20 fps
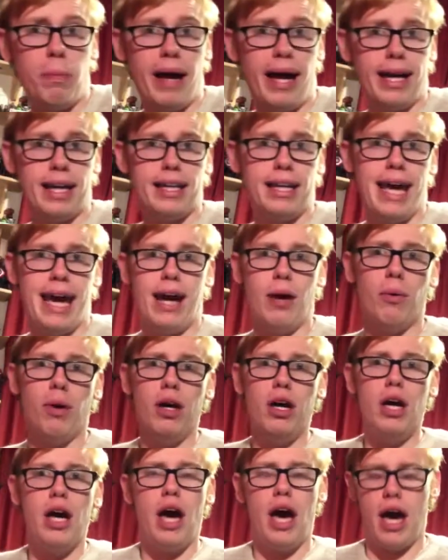back now,
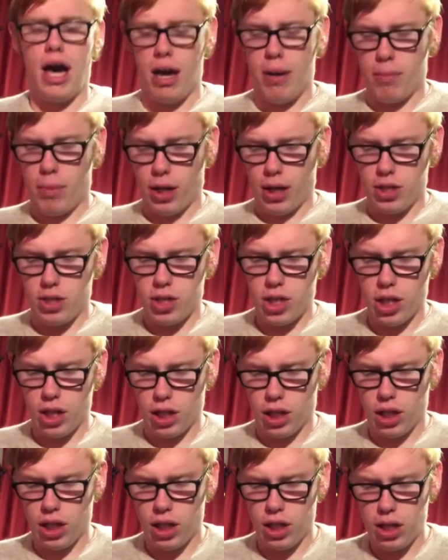um, I
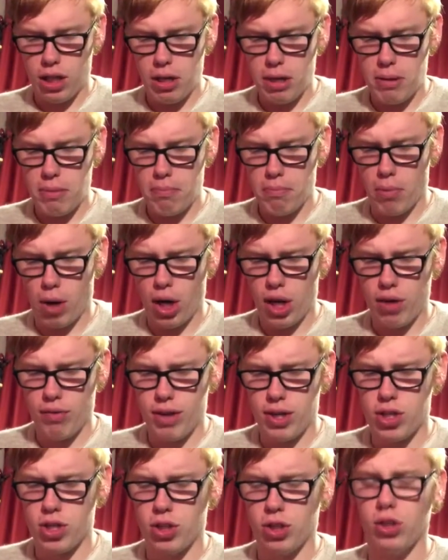took my
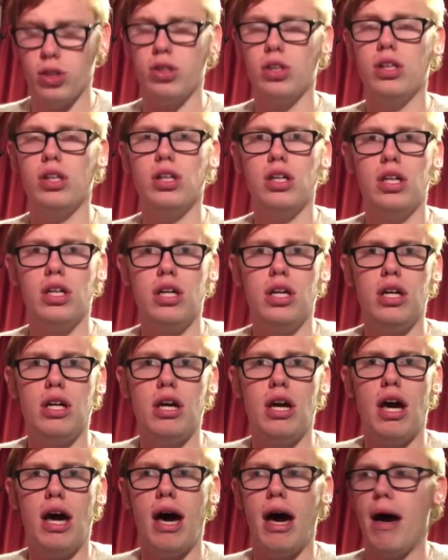original
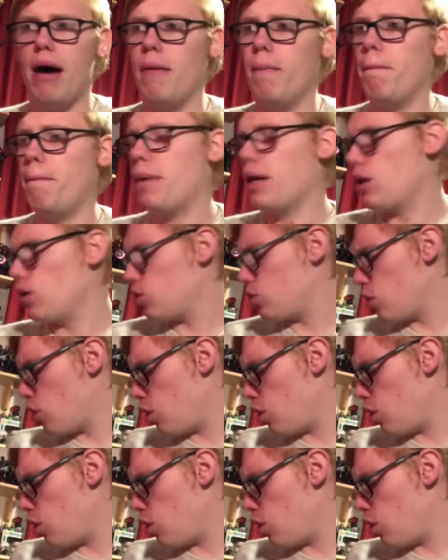um, build